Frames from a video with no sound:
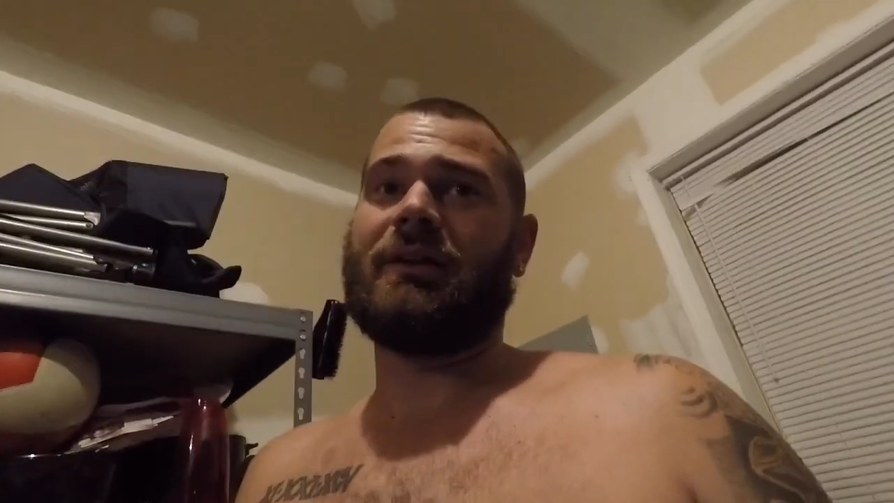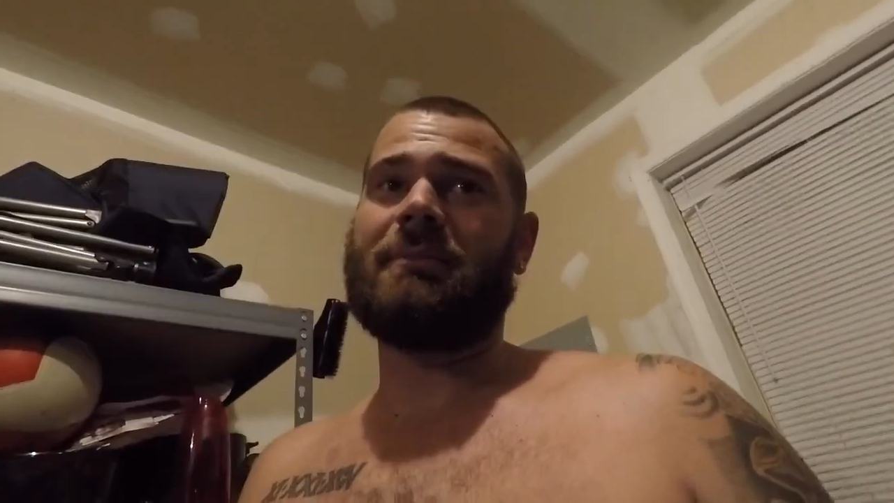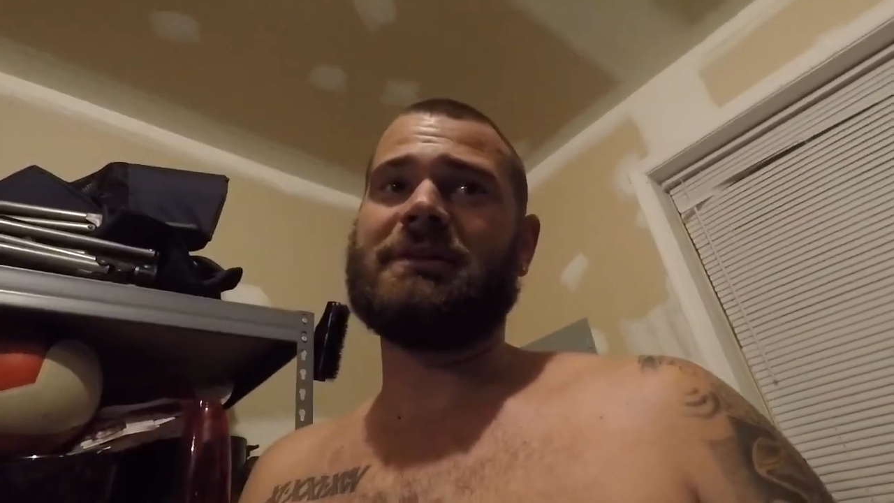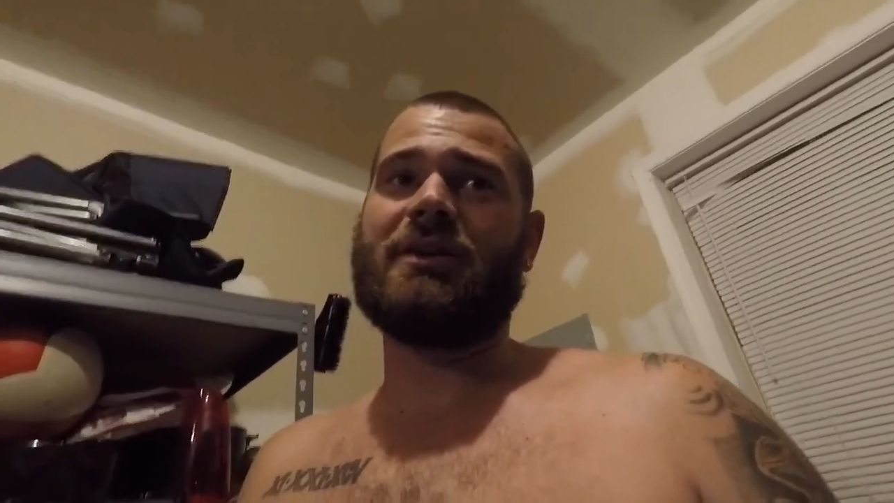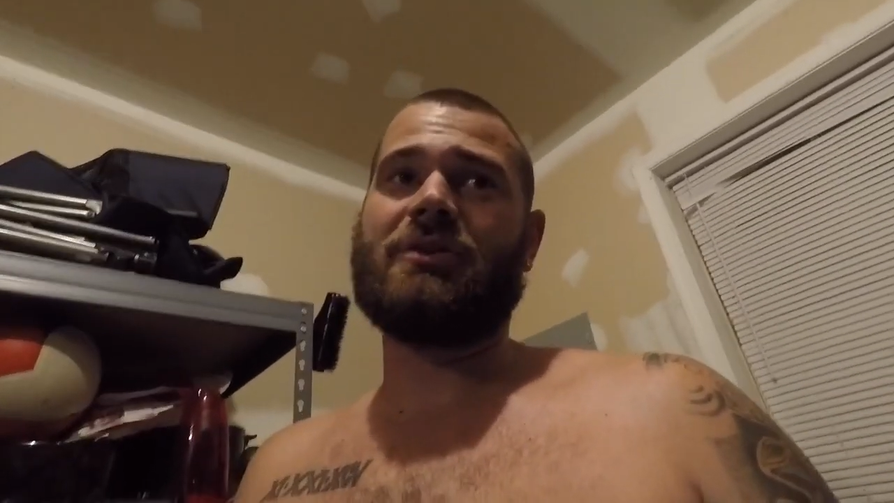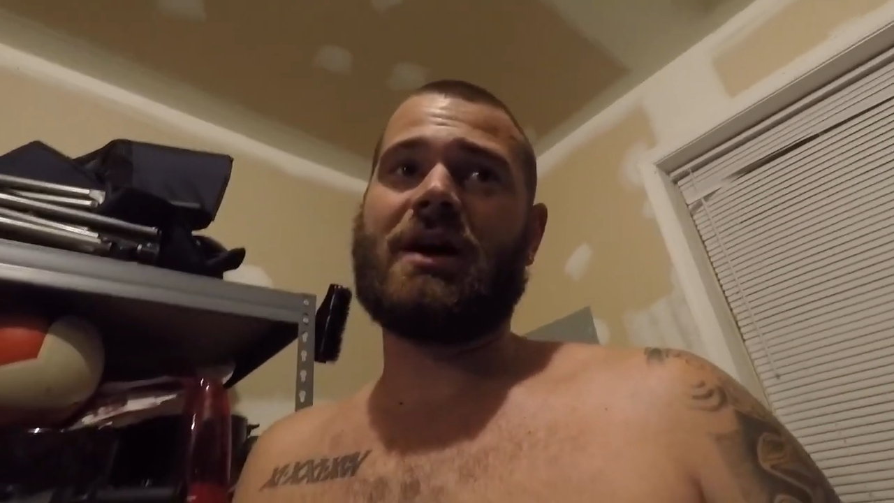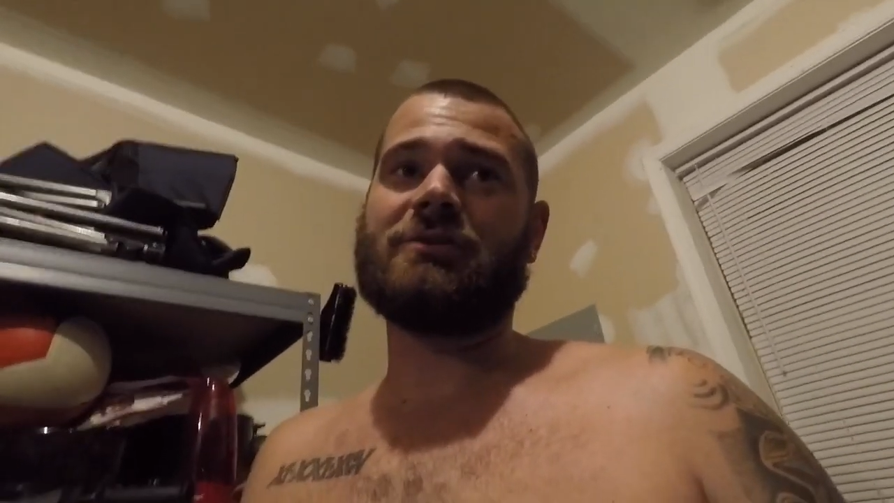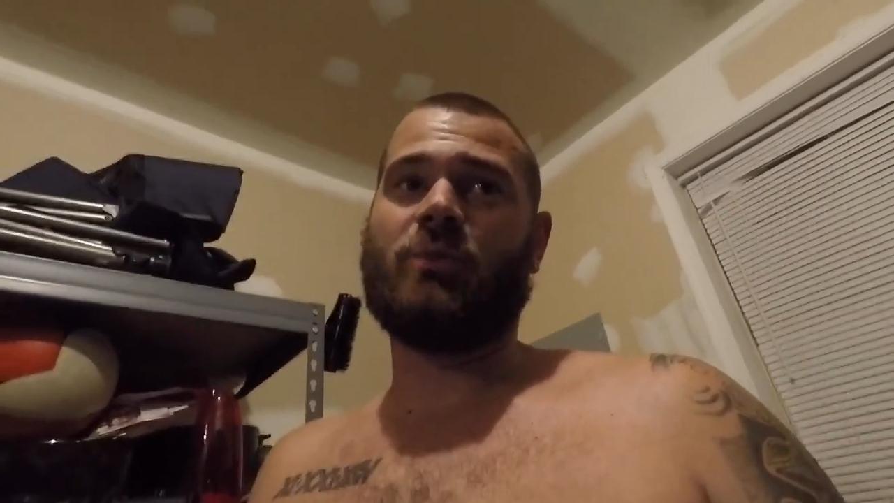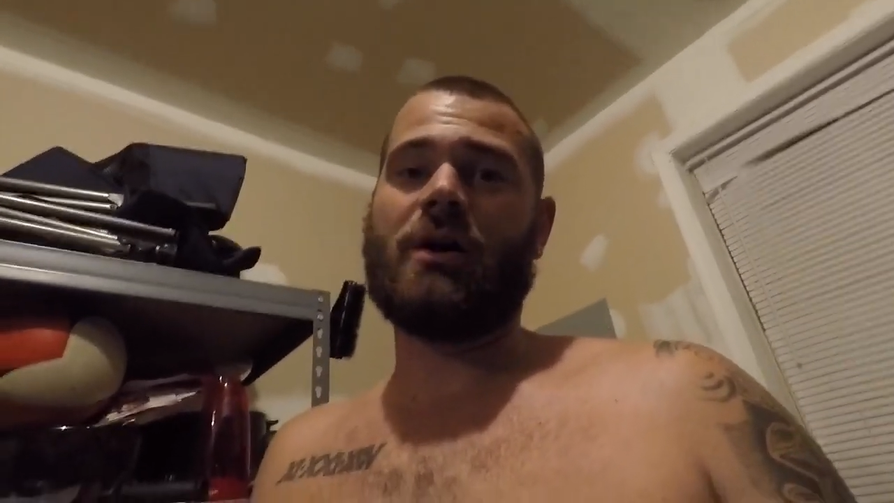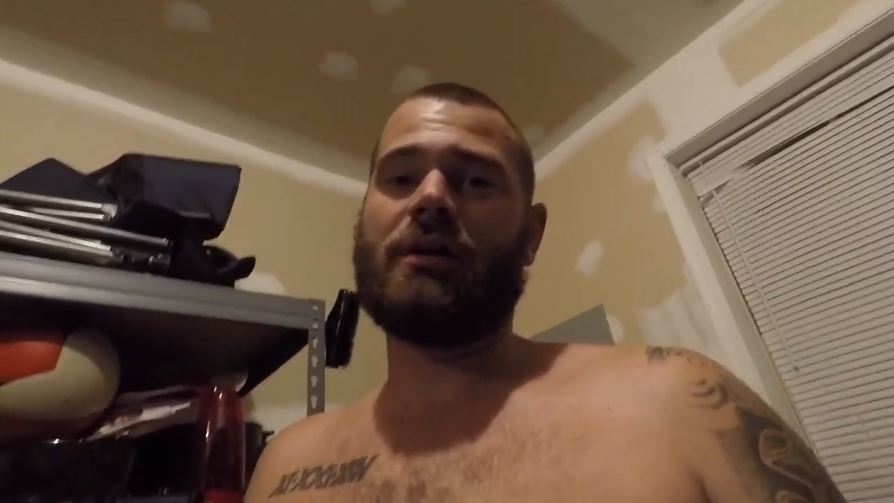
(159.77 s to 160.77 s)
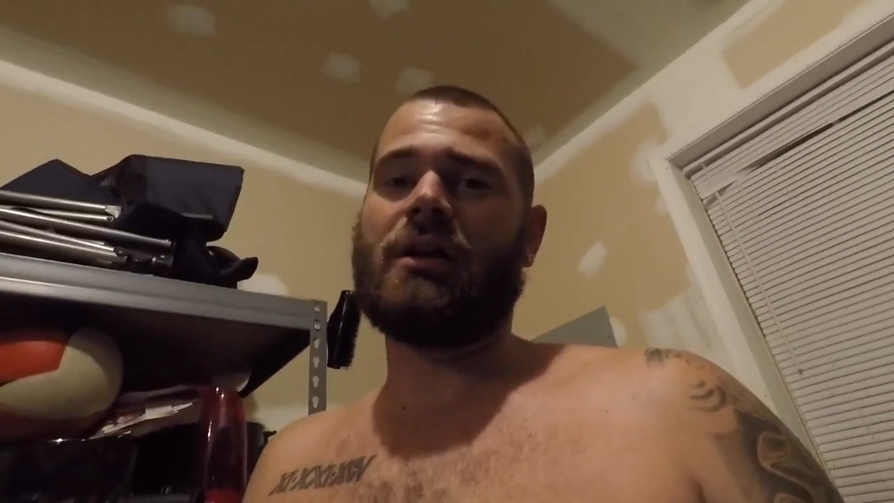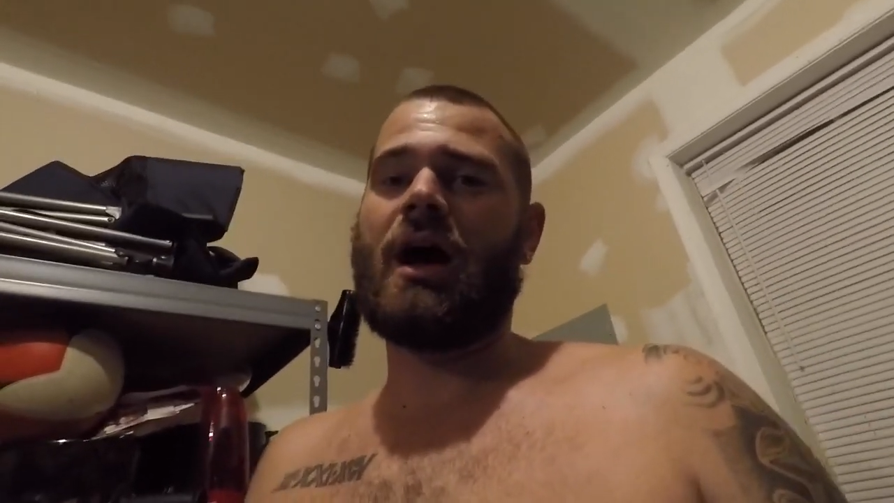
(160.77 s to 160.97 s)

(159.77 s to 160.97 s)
Let me tell you guys what,